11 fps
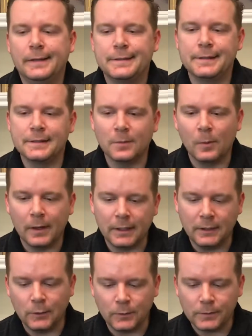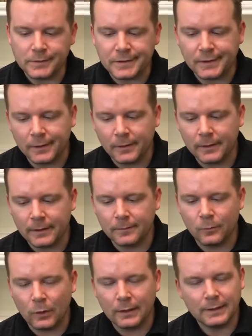system I want to use. You know, like
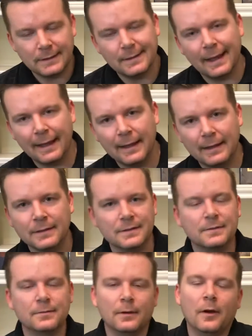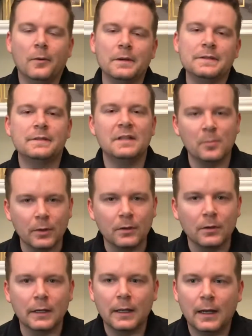1 to 10 is always
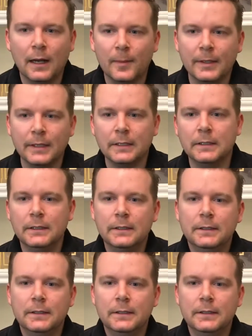typical and common.